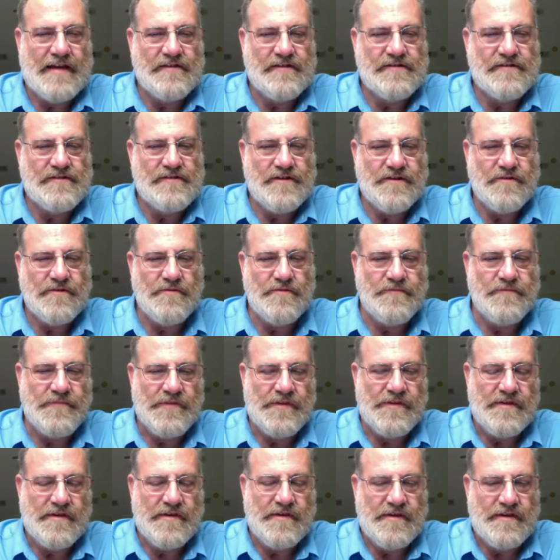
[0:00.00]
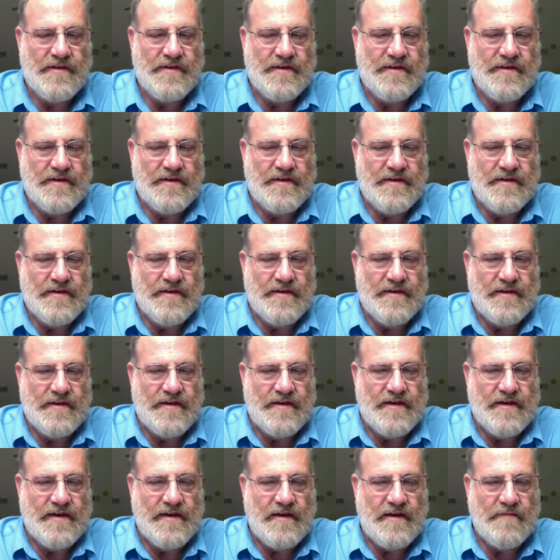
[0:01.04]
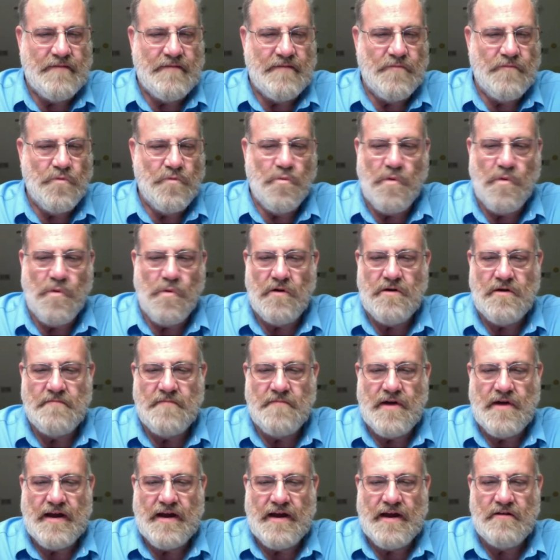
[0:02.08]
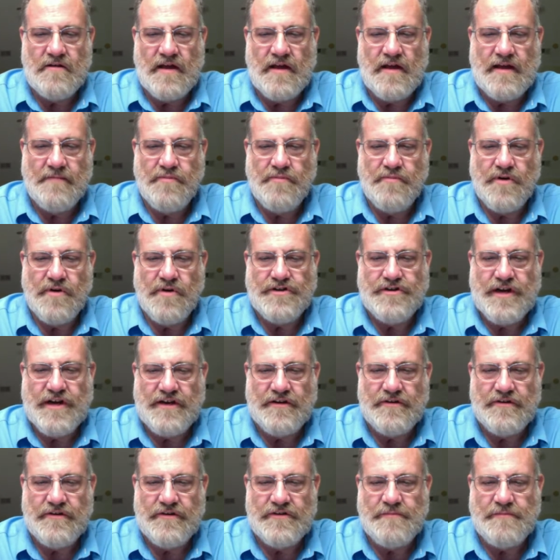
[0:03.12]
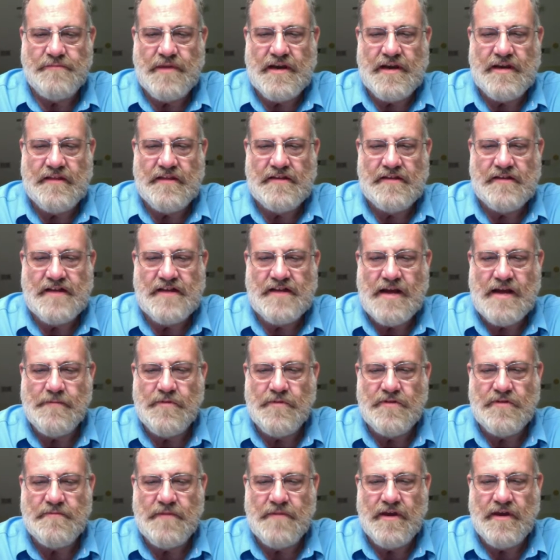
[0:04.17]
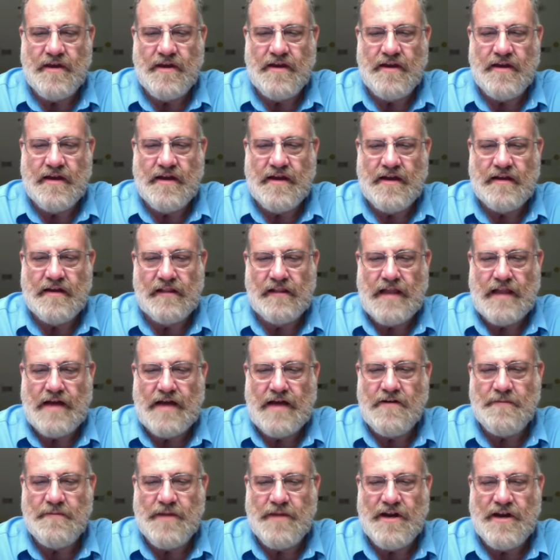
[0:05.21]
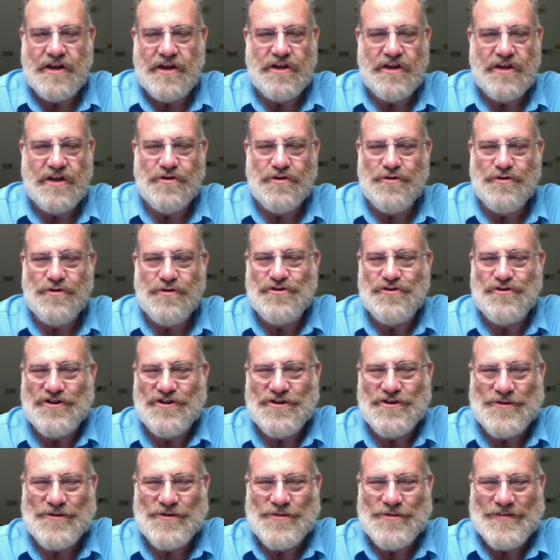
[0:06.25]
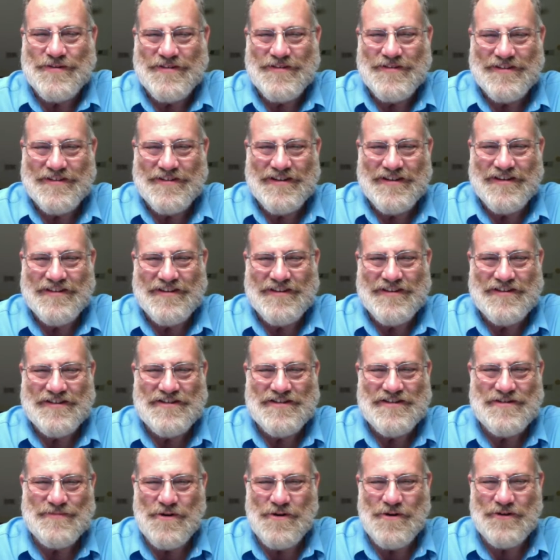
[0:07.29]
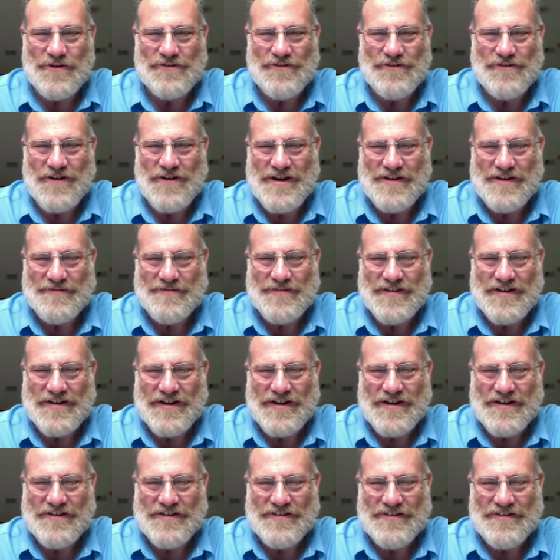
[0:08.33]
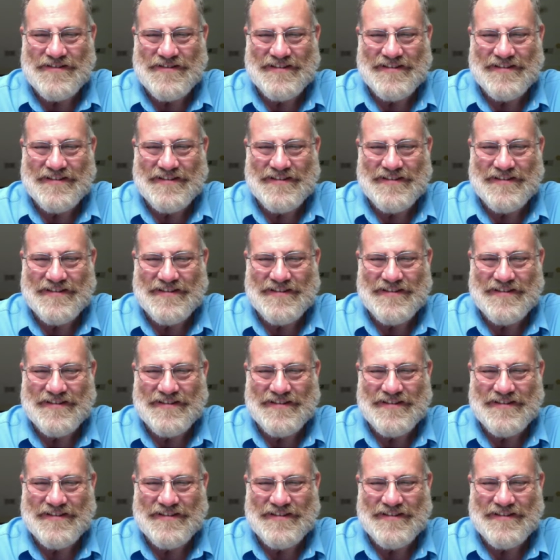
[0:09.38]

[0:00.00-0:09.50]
So welcome, Michael. I appreciate you spending this time with me and allowing me to use you in this small training video.